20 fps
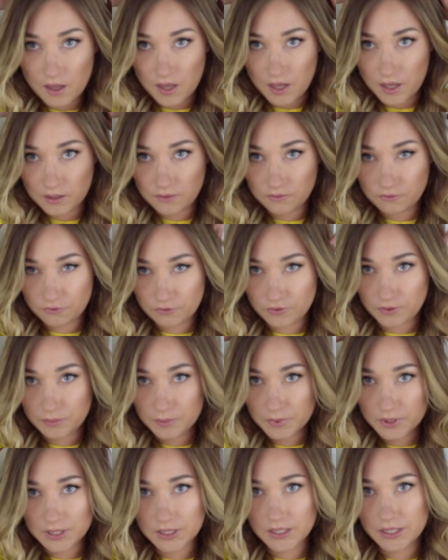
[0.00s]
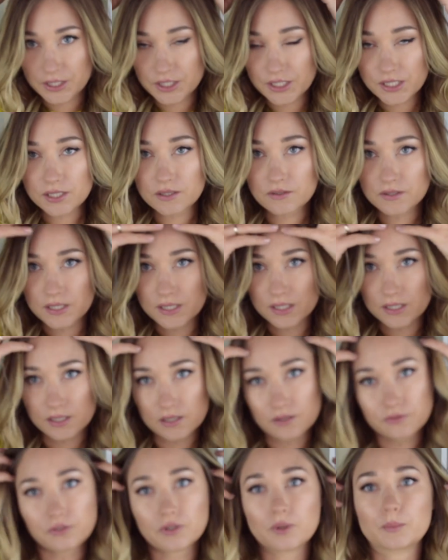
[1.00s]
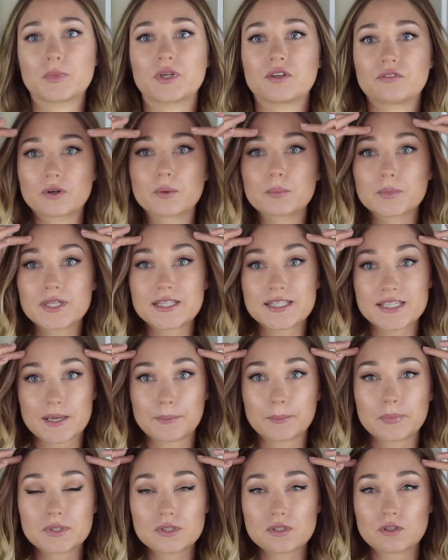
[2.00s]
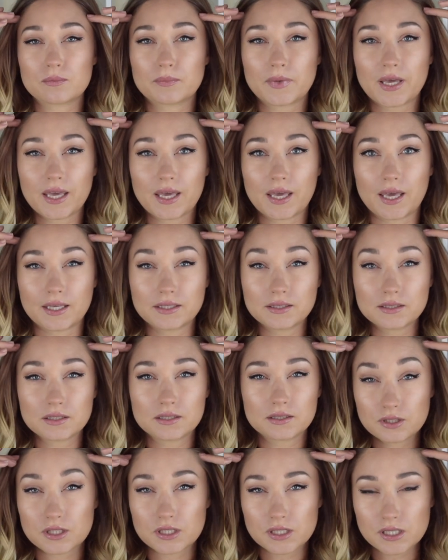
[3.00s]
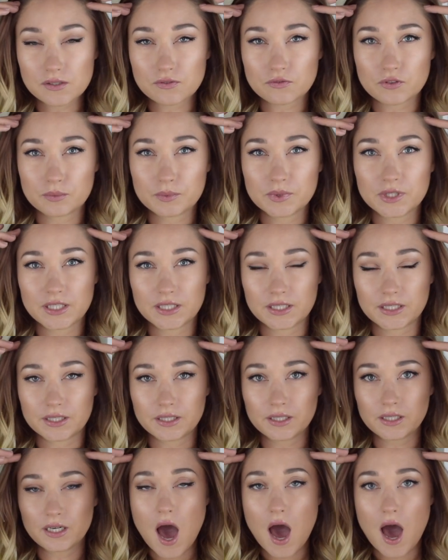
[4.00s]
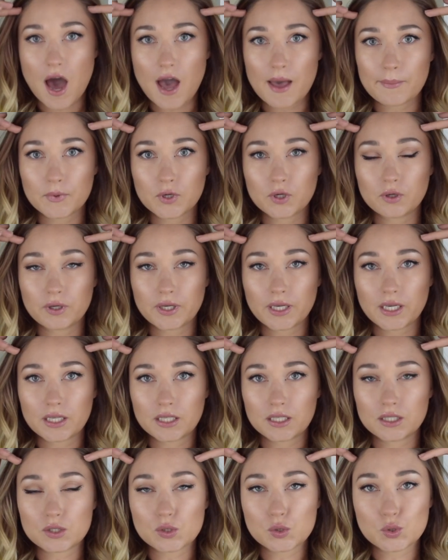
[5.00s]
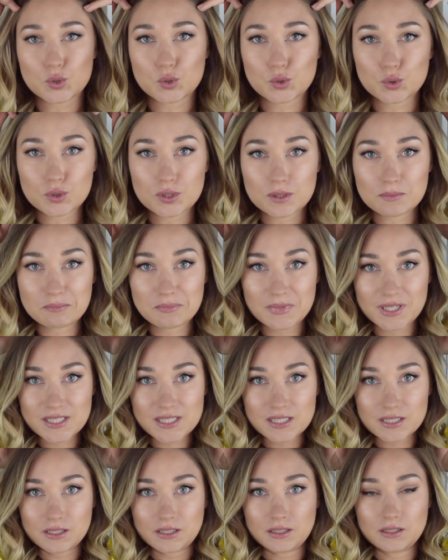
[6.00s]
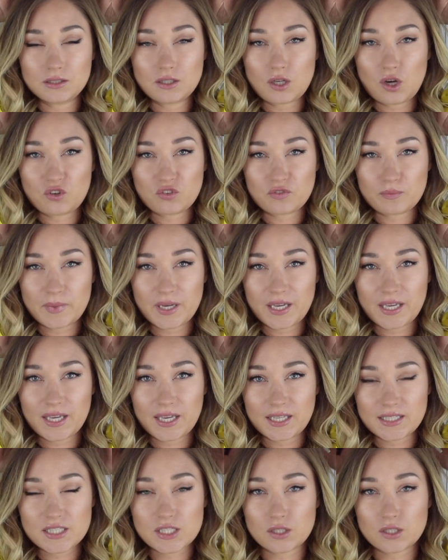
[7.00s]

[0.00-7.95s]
And from here, just so it's easier for me, from the temples of my head, just from here, I'm going to the middle of my head.